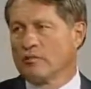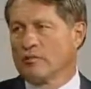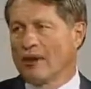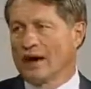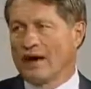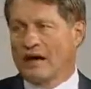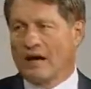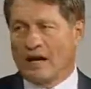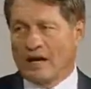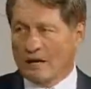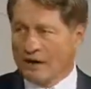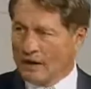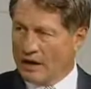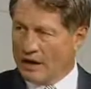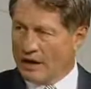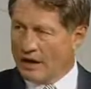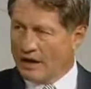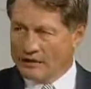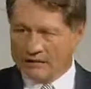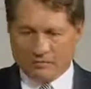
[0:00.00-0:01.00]
By
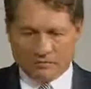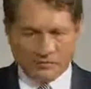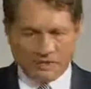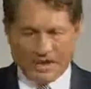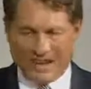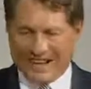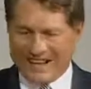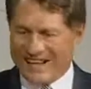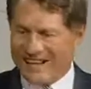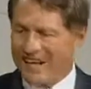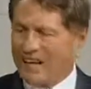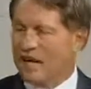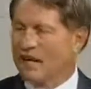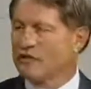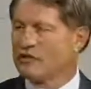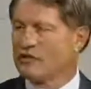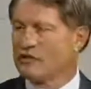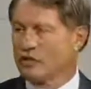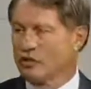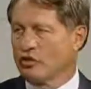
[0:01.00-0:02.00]
taking
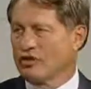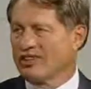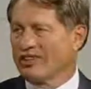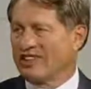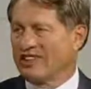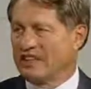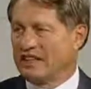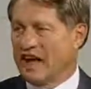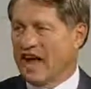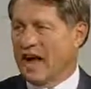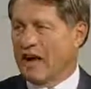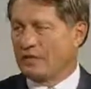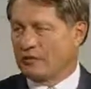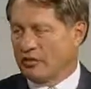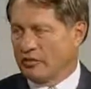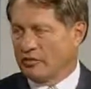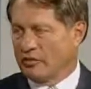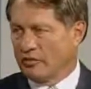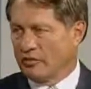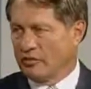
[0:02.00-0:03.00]
a certain
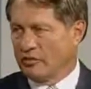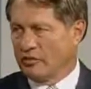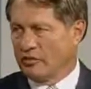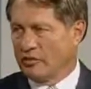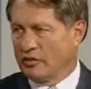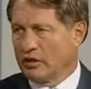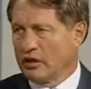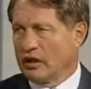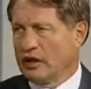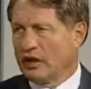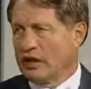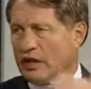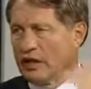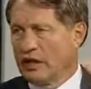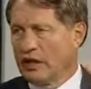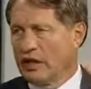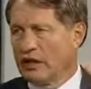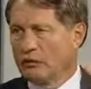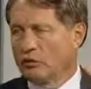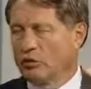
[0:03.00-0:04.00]
adaptogen,
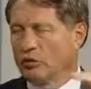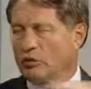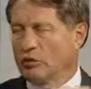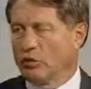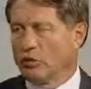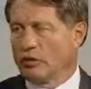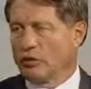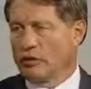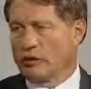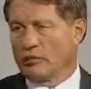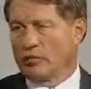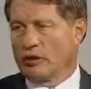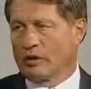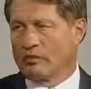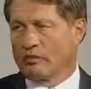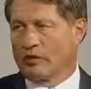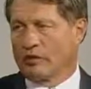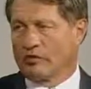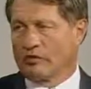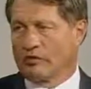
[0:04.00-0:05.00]
it will lower your
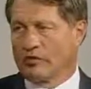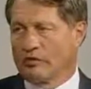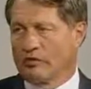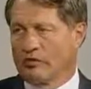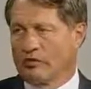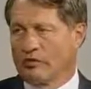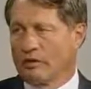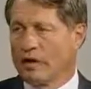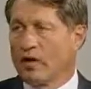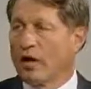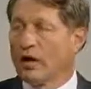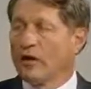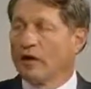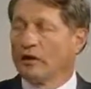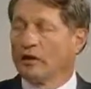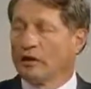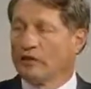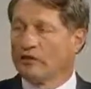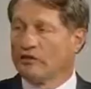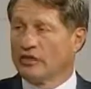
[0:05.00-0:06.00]
blood pressure.
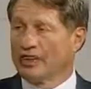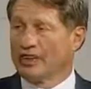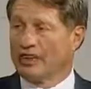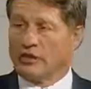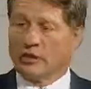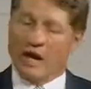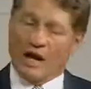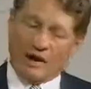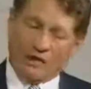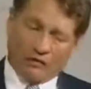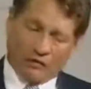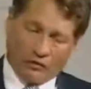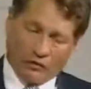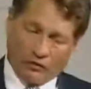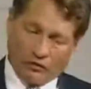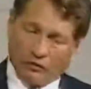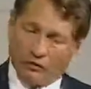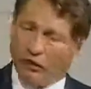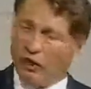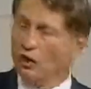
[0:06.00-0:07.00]
Let's say you have
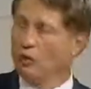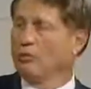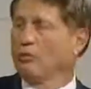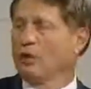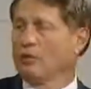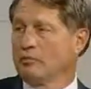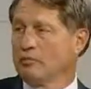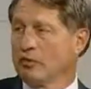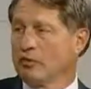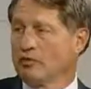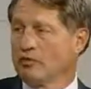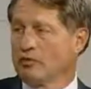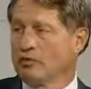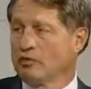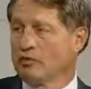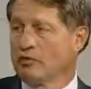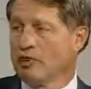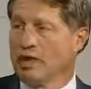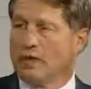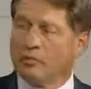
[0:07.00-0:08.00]
low blood pressure,
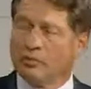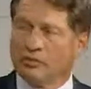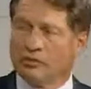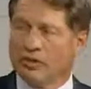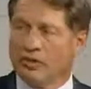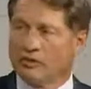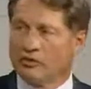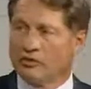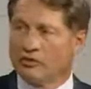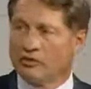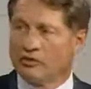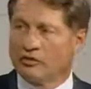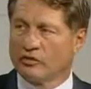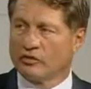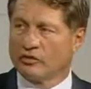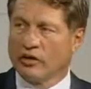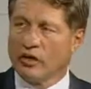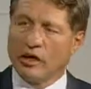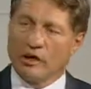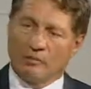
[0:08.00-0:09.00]
hypotension.
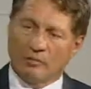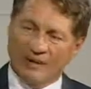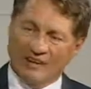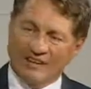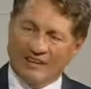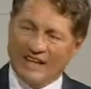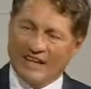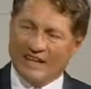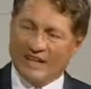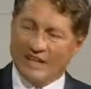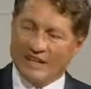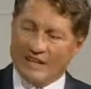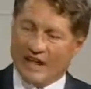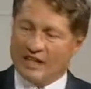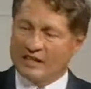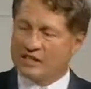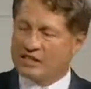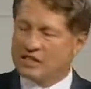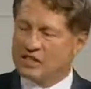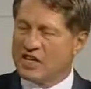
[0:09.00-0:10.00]
By taking
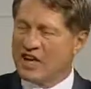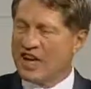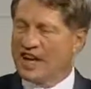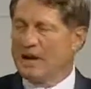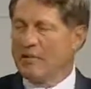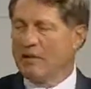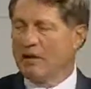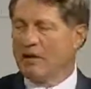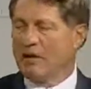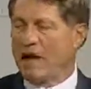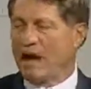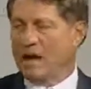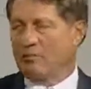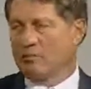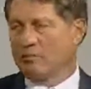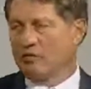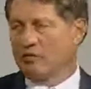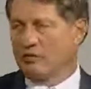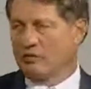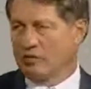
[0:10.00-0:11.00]
that same
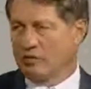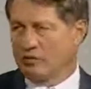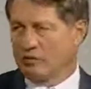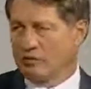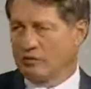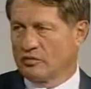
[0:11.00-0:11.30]
adaptogen,